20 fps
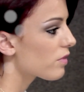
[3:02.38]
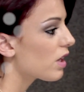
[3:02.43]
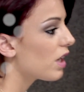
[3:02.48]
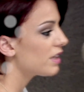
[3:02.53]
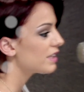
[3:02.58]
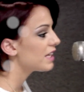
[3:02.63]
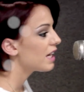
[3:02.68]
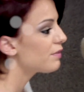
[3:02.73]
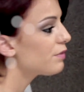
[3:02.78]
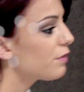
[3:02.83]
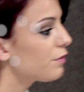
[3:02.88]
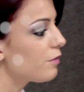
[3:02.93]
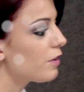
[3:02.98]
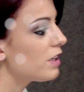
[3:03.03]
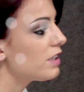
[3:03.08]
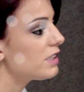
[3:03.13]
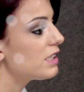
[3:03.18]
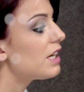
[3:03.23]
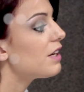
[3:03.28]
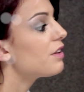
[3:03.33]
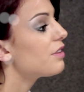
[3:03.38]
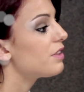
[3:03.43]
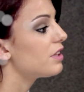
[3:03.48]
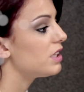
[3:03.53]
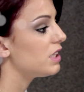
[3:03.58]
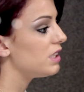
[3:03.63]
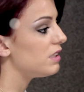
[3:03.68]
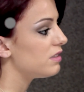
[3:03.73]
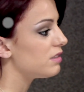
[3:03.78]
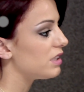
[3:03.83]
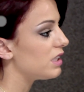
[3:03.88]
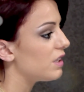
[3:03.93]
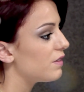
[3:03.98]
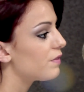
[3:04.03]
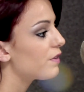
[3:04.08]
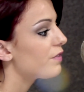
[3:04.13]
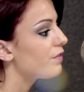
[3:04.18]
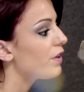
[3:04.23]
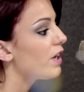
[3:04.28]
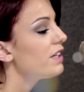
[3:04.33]
I never find anything easy.
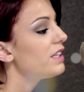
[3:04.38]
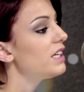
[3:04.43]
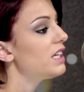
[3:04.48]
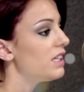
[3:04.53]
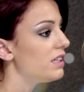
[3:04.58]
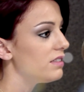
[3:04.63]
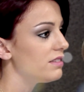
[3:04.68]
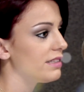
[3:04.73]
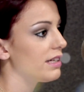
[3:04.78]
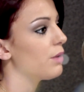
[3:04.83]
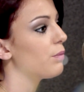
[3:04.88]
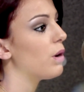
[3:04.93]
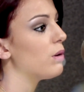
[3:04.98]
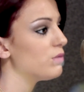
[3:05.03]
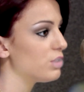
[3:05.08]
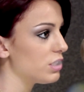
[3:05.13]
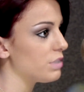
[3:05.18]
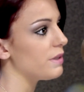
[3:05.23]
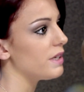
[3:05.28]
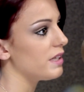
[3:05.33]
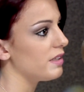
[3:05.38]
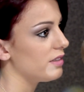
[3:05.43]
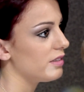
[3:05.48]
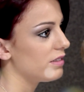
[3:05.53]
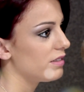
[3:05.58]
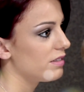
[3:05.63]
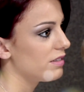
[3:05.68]
If I find it easy, I won't do it.